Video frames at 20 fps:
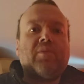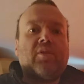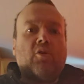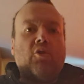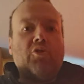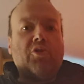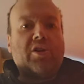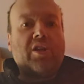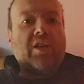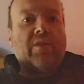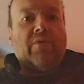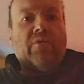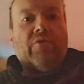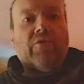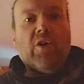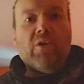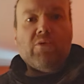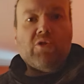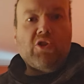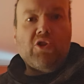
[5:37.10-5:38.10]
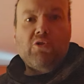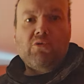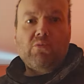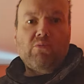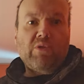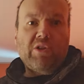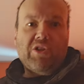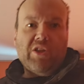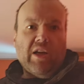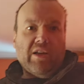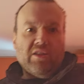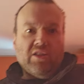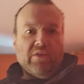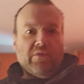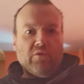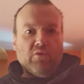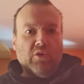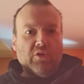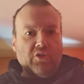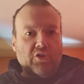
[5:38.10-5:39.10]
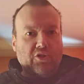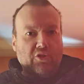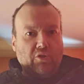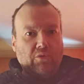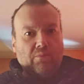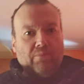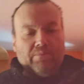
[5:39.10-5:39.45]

or you could even throw two ridge hands if you want to.